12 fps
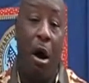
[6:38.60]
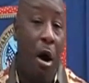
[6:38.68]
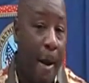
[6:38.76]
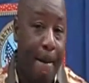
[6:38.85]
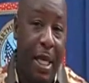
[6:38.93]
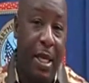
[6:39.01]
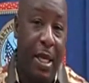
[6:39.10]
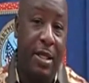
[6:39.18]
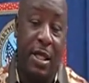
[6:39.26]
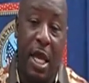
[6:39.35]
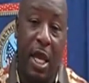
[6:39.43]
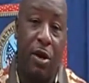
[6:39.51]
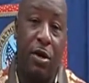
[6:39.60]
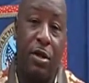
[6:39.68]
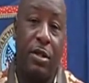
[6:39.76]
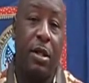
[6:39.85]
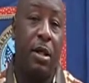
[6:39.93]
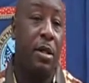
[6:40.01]
R&B
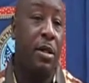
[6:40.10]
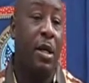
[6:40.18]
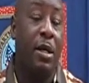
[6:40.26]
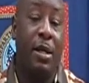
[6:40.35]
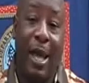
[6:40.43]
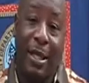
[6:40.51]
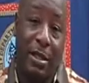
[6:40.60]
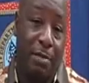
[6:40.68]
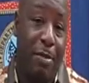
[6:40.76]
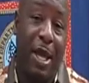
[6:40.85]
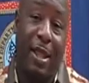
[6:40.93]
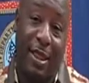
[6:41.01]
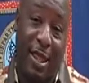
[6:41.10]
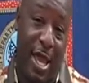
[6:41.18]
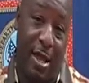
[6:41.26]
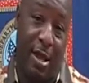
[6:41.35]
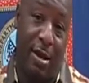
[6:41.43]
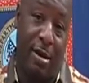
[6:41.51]
singers, the next big
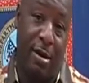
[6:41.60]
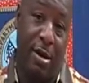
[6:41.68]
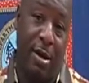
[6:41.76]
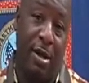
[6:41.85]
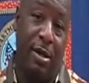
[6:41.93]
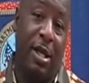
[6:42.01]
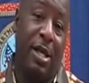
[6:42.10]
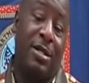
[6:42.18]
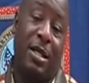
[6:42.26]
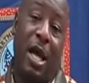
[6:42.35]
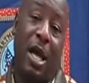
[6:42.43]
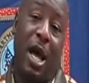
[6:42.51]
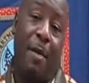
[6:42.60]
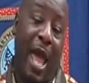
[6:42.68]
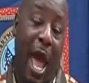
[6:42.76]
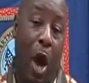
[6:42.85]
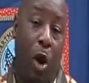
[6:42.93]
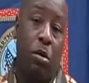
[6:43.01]
thing that's
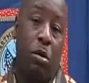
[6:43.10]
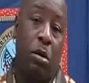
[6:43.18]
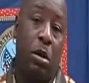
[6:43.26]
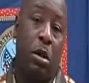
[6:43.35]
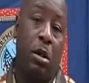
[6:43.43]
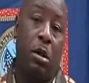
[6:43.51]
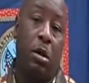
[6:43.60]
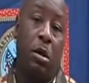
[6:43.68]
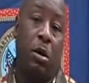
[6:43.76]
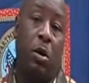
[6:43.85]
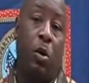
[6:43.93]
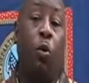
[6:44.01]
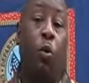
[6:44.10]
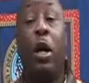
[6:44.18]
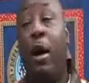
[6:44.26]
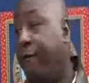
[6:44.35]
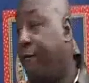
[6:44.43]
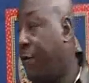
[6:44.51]
coming out.
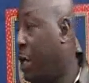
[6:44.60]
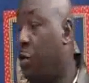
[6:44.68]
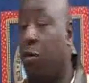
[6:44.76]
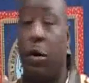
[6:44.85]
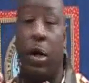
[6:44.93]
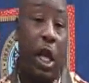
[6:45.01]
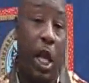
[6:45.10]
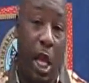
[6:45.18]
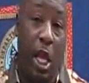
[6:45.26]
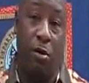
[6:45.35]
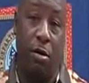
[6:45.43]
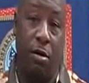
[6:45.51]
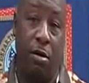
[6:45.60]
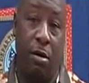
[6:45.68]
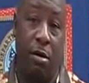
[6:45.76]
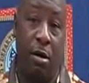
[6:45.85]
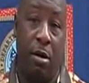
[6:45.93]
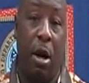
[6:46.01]
We're going to feature it here
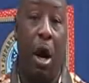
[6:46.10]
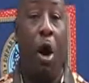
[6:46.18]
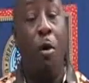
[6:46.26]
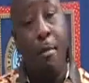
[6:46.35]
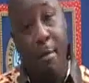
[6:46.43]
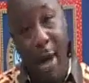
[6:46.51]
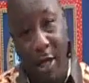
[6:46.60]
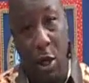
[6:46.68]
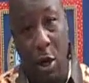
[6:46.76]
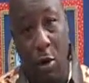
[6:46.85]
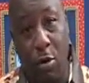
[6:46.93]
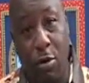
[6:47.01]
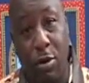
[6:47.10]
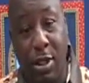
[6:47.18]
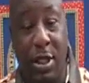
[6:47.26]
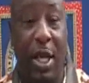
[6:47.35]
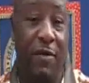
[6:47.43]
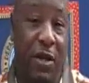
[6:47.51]
on my show,
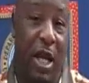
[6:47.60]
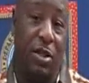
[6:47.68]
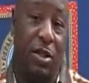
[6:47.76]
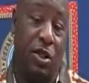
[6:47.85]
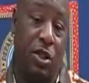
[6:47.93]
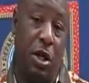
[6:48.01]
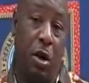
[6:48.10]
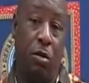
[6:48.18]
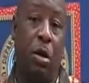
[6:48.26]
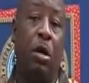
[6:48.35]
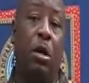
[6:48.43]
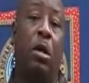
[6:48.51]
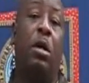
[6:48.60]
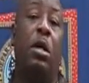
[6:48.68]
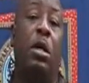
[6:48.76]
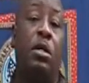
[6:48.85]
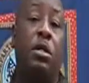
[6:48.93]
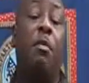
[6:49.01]
The Steve Jackson Show.
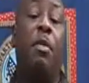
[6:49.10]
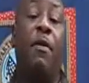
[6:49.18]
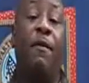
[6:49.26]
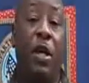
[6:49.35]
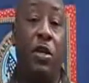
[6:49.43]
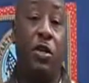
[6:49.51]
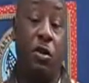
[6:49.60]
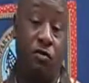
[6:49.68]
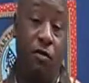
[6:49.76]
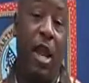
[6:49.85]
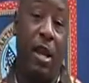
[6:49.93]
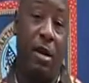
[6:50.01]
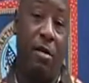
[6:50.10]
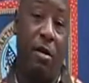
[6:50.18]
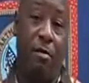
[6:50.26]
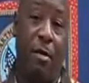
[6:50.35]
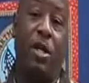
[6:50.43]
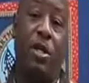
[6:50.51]
It's going to be featured right
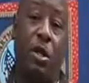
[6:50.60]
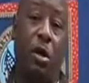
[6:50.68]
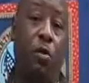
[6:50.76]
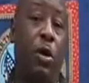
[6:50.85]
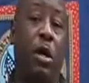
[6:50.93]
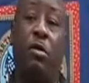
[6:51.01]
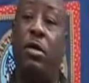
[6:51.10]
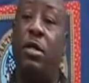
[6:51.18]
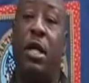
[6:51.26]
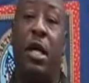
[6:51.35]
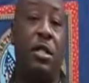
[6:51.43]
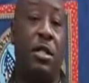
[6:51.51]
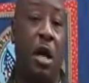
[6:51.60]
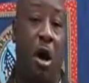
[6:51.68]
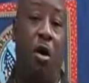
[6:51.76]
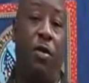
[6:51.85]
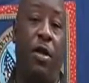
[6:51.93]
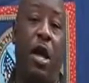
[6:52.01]
here on my show. We're going to discuss
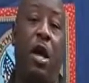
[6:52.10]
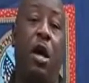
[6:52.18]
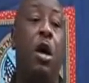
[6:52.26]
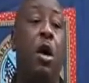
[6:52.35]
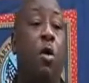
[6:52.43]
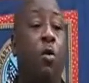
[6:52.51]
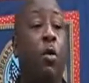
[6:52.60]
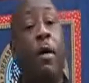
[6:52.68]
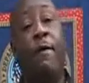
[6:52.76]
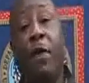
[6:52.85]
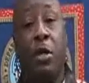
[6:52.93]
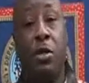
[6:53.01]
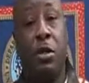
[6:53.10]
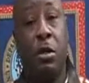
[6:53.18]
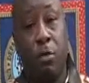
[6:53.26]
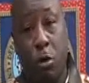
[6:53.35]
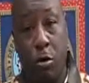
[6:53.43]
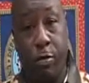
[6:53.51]
all that. We're going to feature
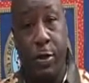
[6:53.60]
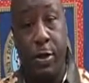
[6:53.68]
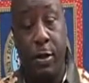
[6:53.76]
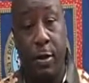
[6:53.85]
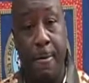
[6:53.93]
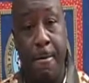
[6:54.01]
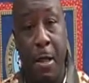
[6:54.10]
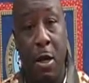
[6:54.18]
some groups.